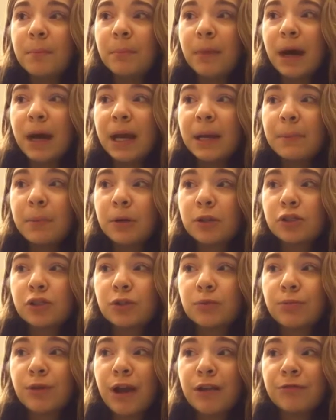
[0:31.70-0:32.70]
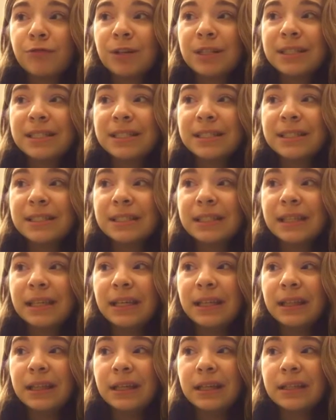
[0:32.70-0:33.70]
My personal preference is to
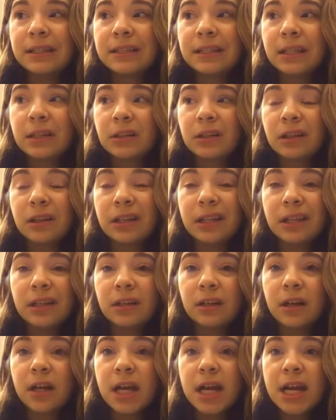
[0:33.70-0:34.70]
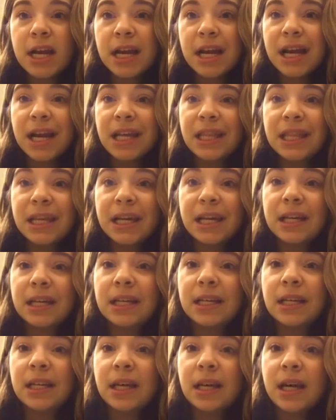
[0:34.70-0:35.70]
eat things that are cleaner, and
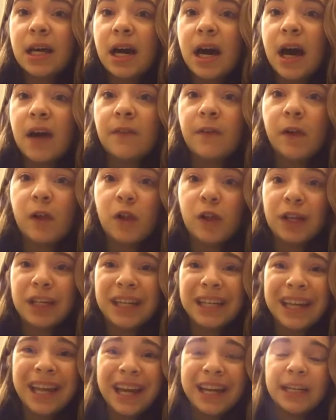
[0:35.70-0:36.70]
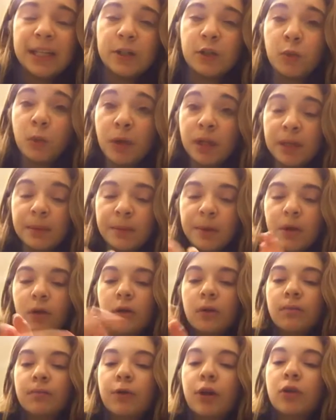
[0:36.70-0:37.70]
then I follow like an
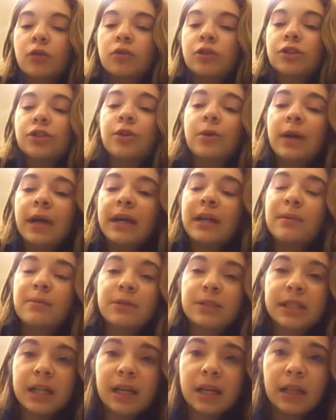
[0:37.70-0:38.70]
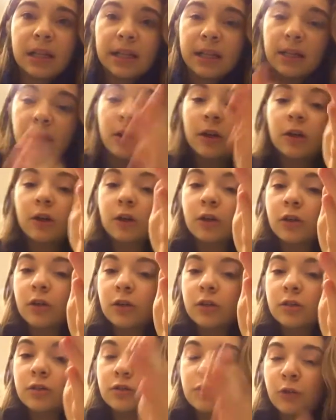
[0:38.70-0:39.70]
80-20 approach. So 80% clean,
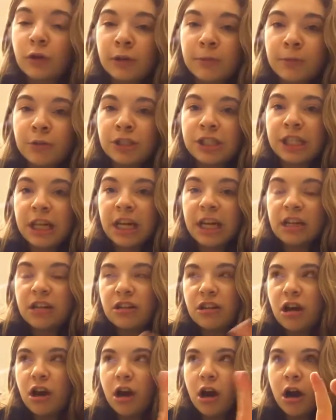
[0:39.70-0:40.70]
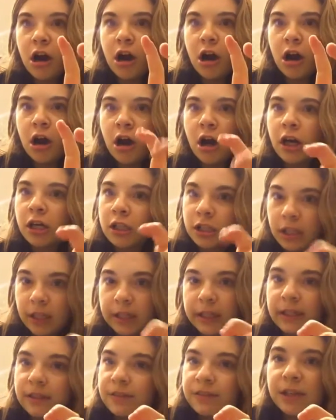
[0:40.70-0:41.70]
20%
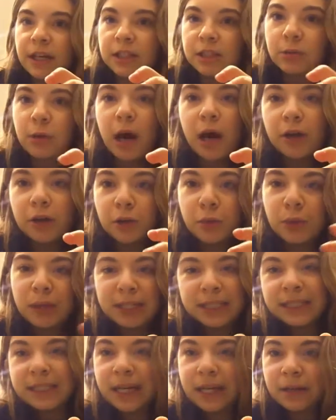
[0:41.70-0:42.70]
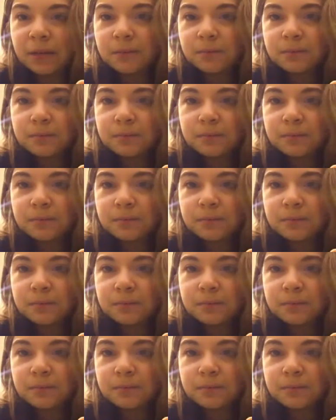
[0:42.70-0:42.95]
unclean. That's how you want to say.